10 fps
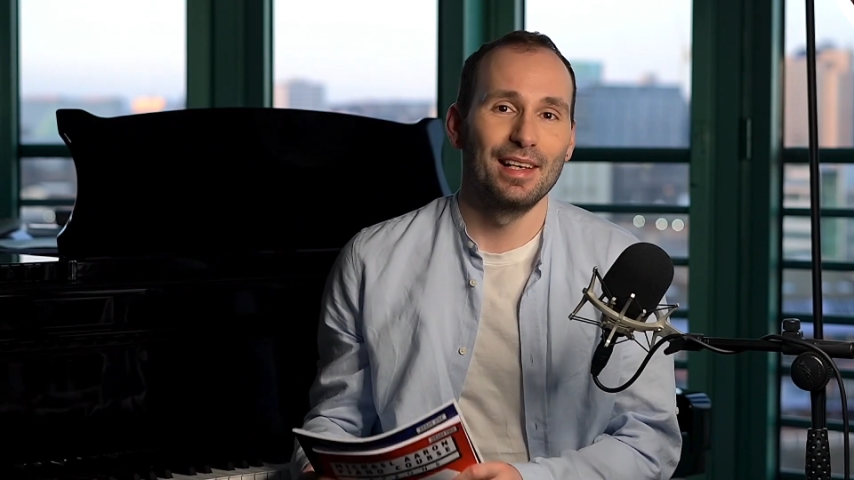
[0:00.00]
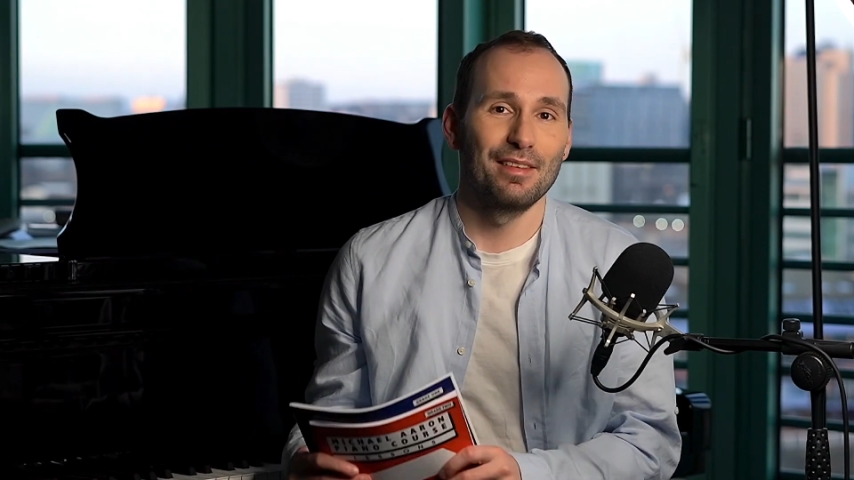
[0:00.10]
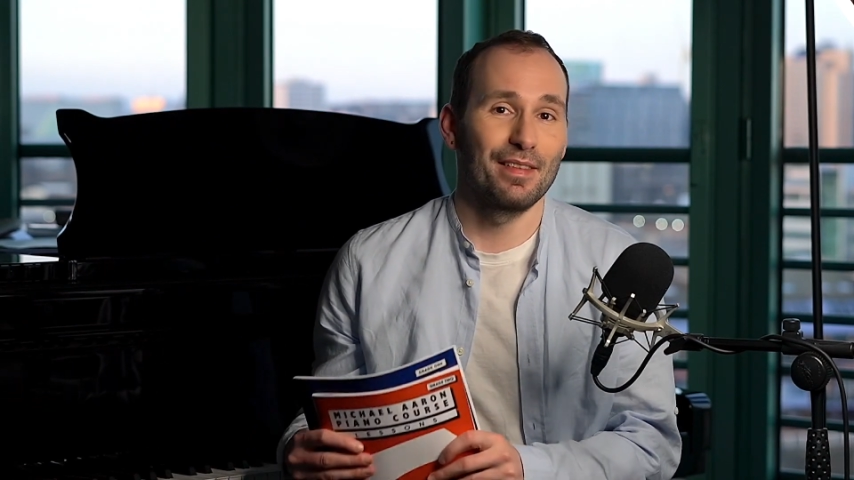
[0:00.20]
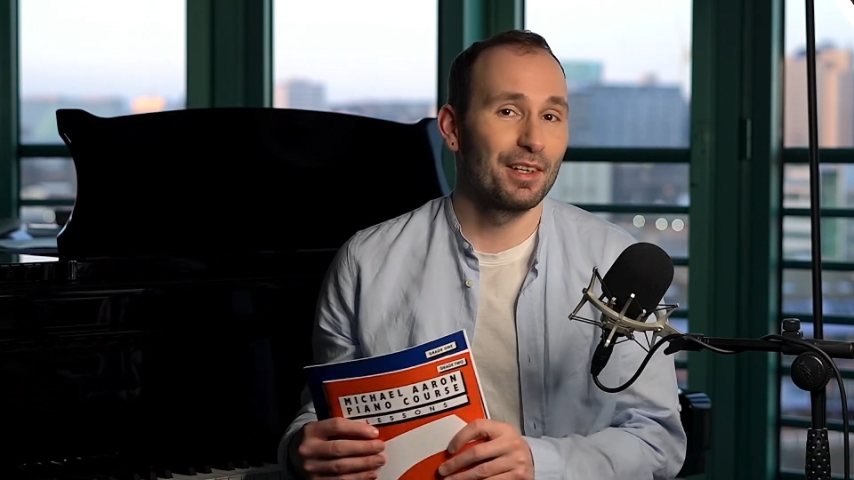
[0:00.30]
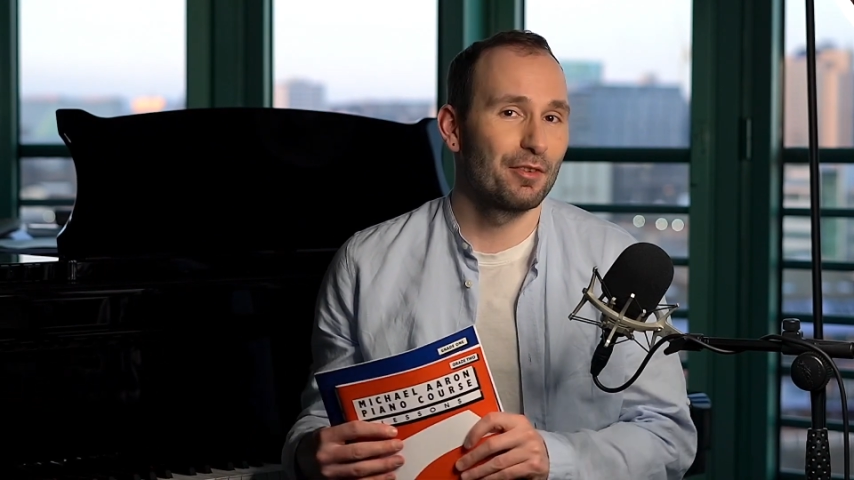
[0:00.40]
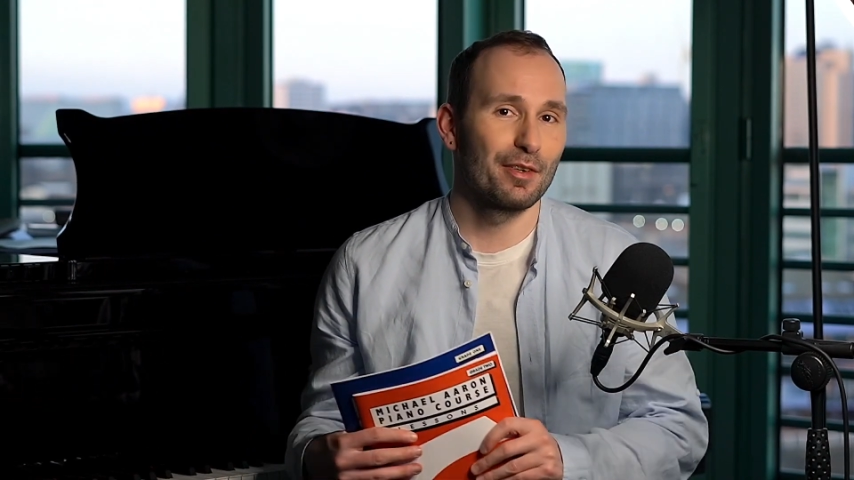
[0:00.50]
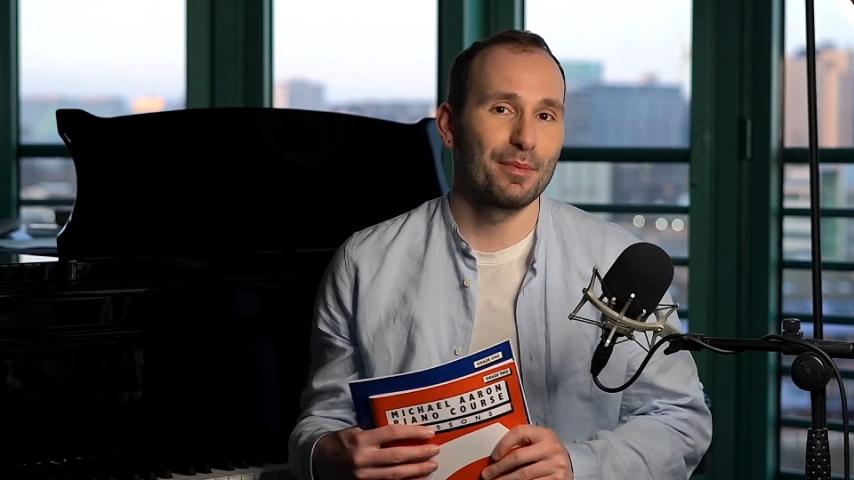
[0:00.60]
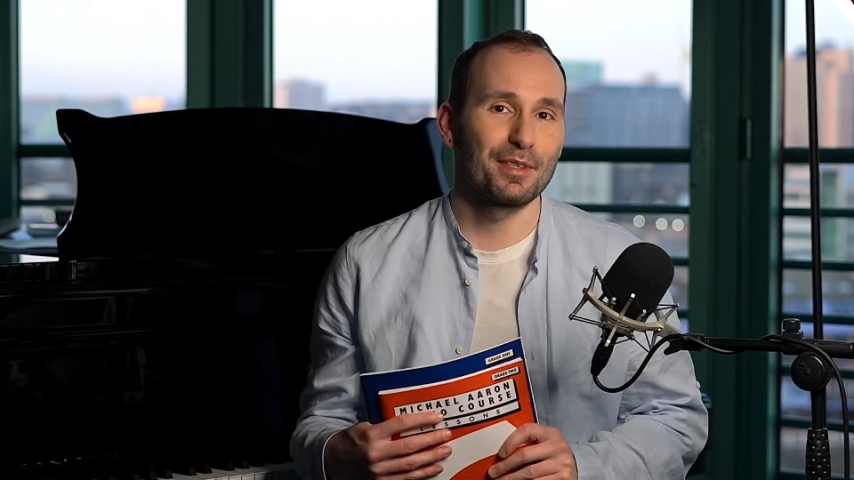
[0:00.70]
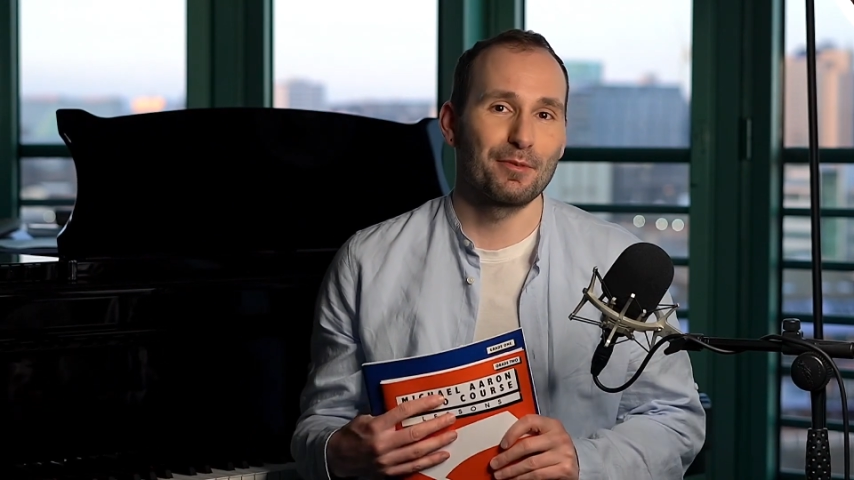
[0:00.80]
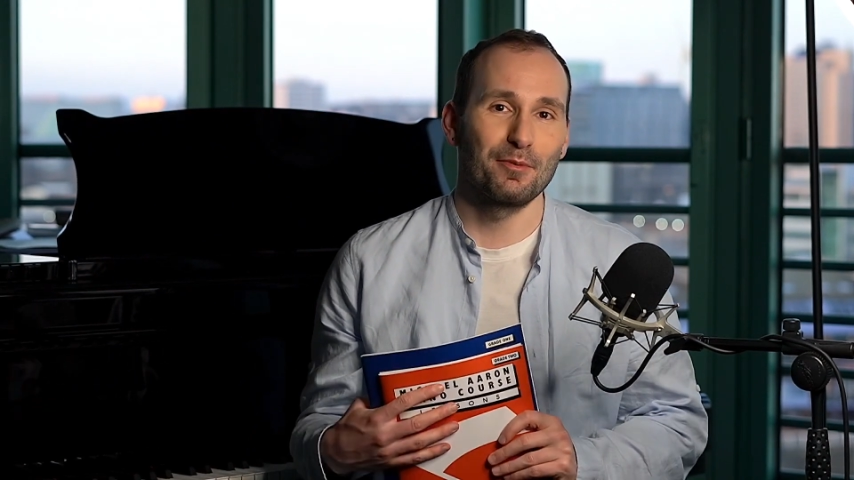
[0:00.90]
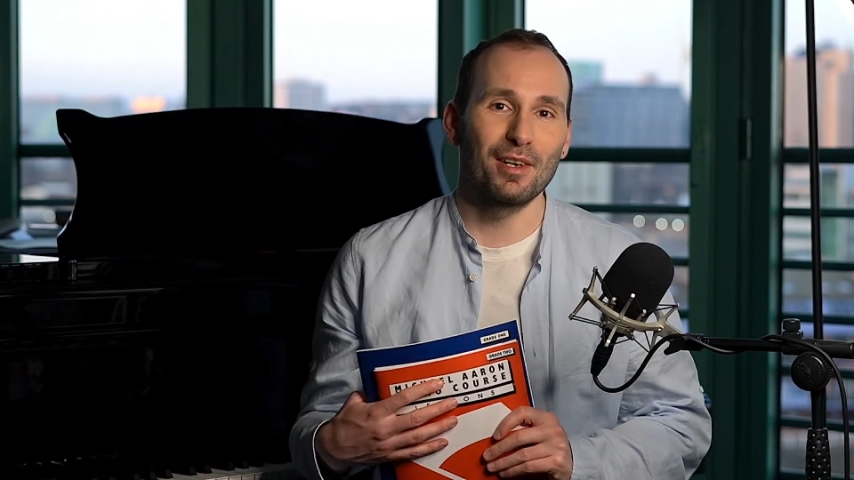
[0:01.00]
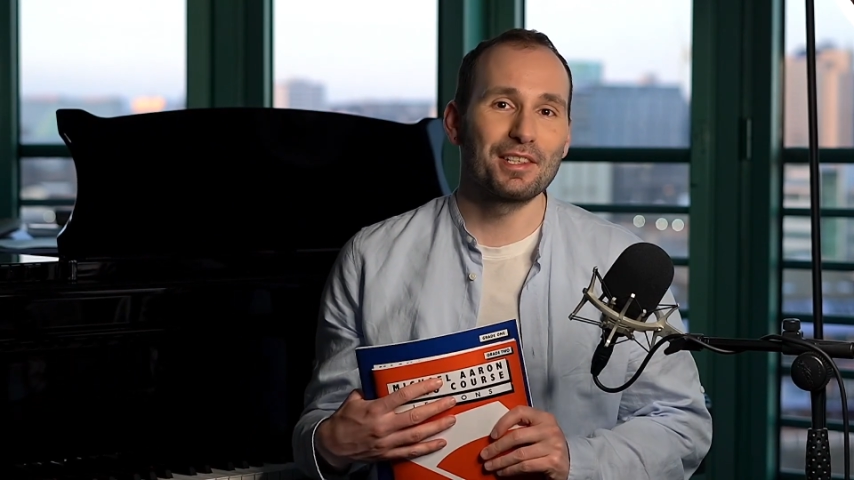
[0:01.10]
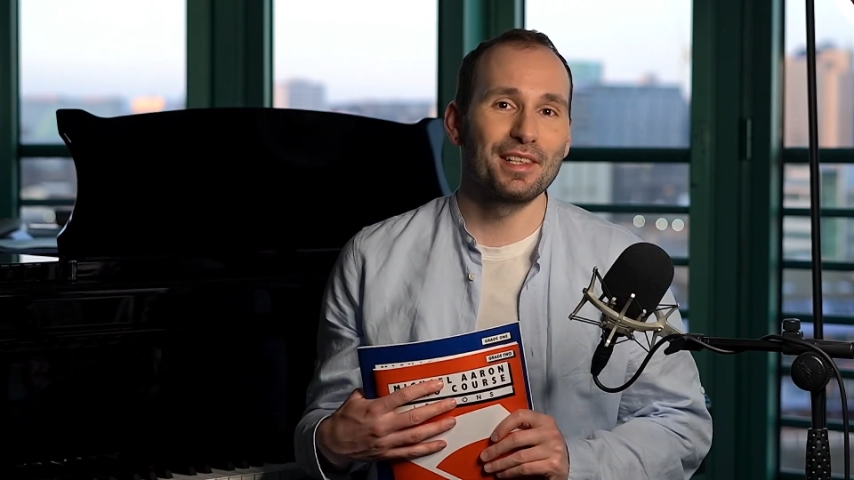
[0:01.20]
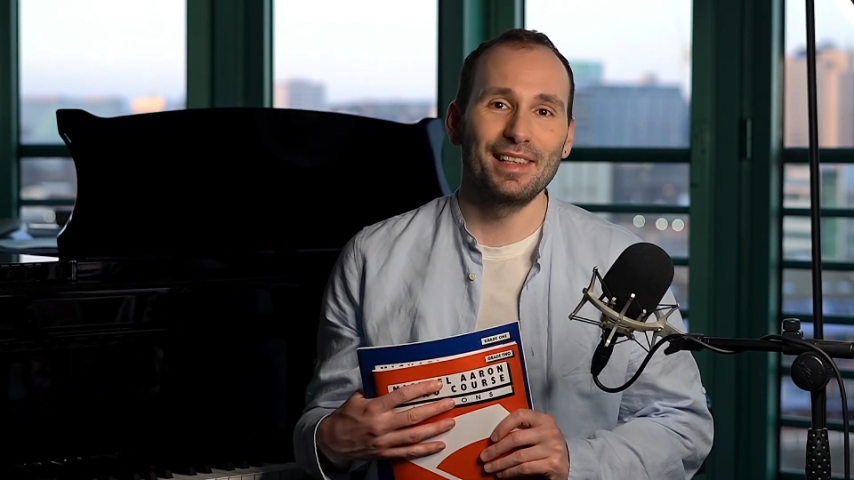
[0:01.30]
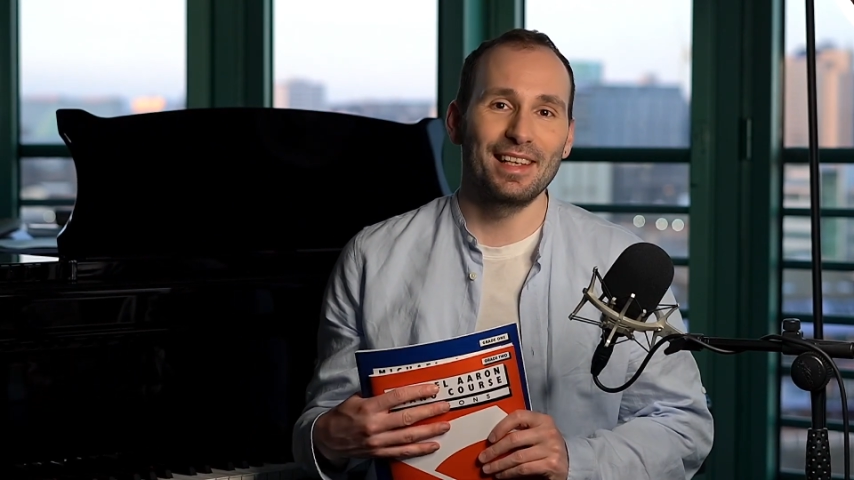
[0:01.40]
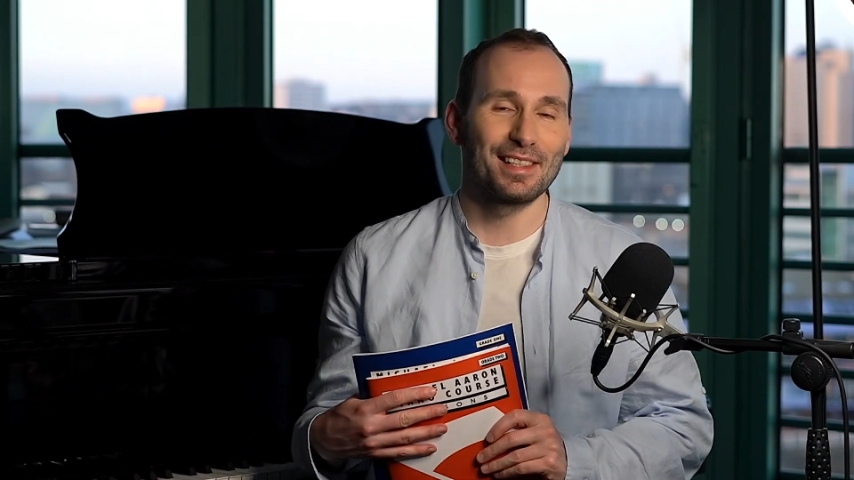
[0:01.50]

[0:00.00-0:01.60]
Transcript: Thank you very much for watching,